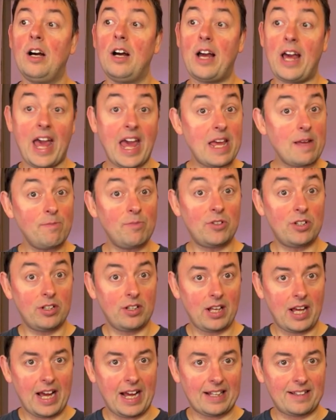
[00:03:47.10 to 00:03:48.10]

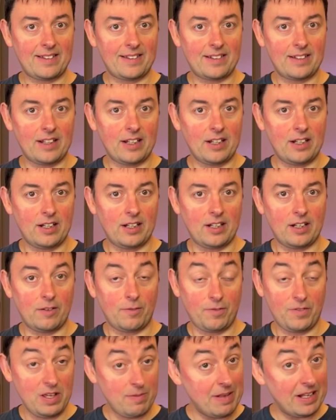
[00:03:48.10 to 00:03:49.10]
Aimed at
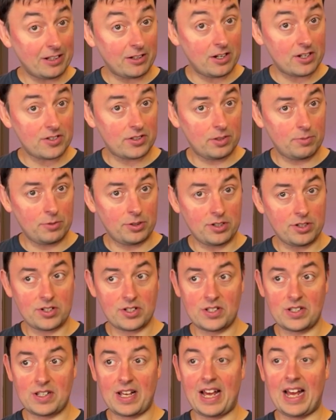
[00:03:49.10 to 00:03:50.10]
female
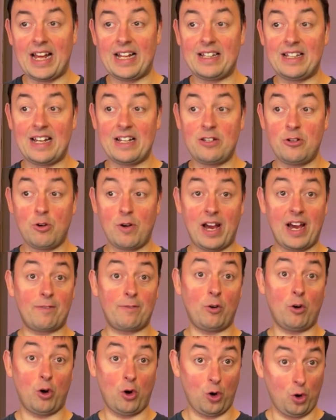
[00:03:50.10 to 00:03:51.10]
customers, and then you
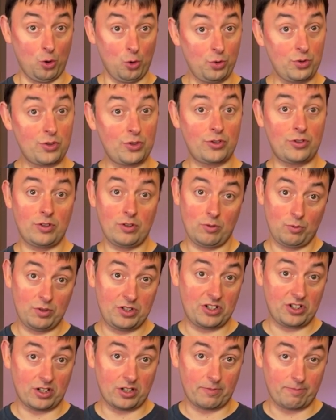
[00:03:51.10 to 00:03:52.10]
have hosts,
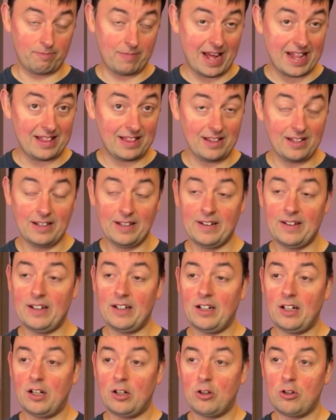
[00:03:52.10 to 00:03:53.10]
which are men,
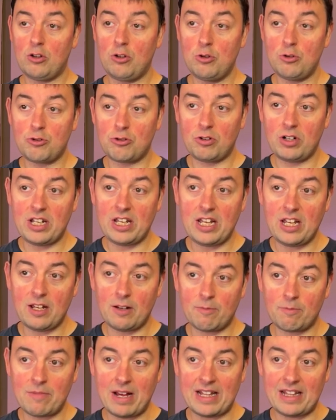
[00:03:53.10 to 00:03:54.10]

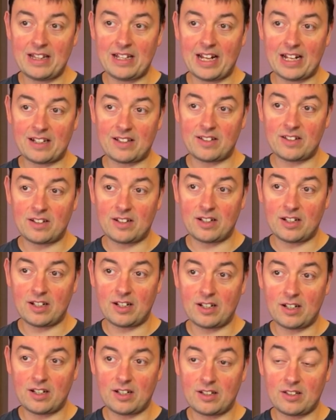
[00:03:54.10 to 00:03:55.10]
usually men that
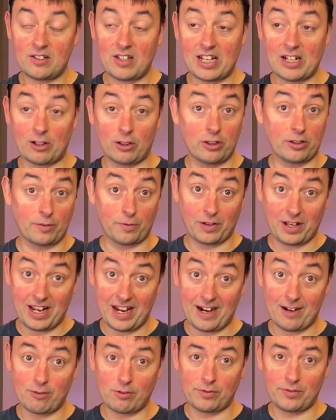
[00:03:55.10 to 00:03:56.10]
take a lot of
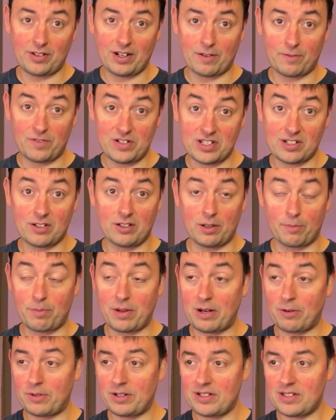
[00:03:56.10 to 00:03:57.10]
care of their physical
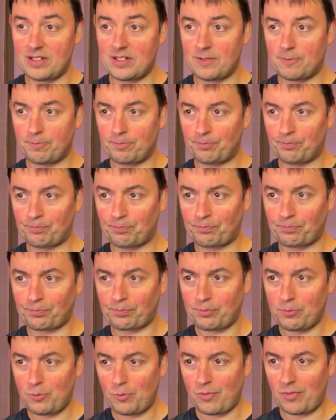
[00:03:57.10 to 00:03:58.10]
appearance,
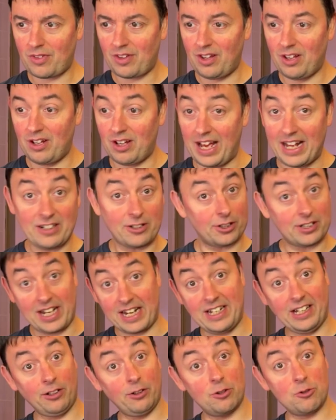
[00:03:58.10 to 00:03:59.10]

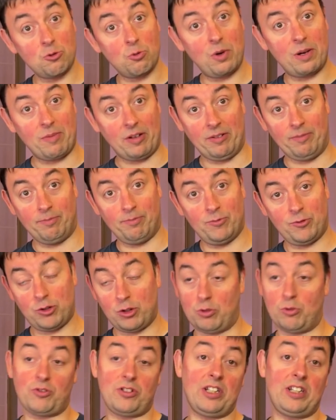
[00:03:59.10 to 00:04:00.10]
entertaining those women.
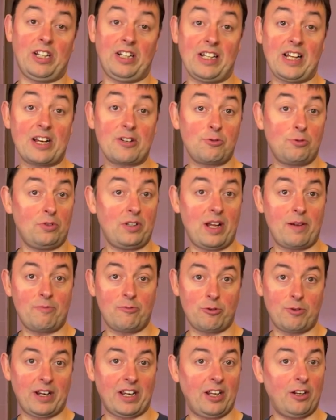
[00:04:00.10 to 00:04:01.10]
So sitting next to
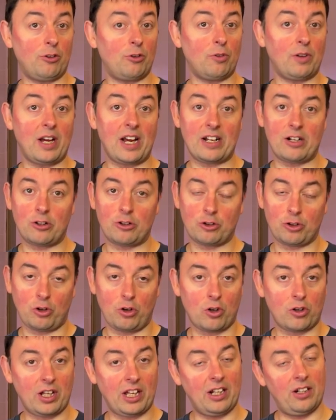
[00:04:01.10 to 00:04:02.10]
them, drinking together,
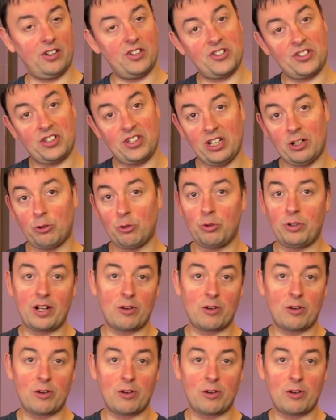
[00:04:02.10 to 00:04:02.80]
talking, listening to their